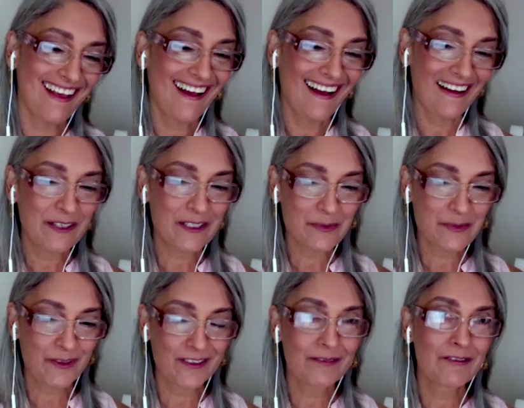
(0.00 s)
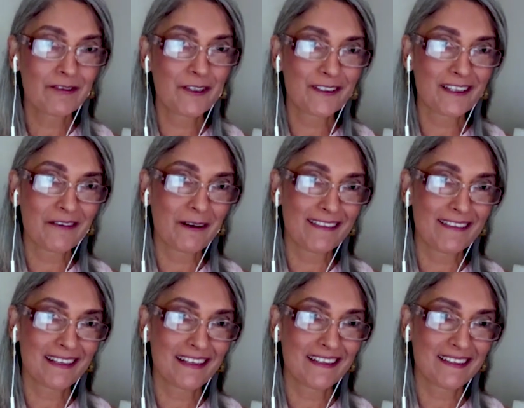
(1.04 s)
and responsible for the
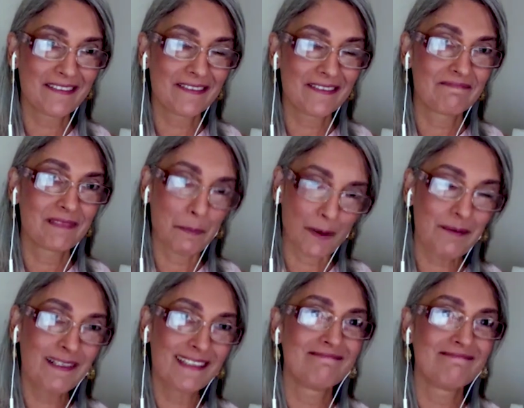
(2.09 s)
qualitative department.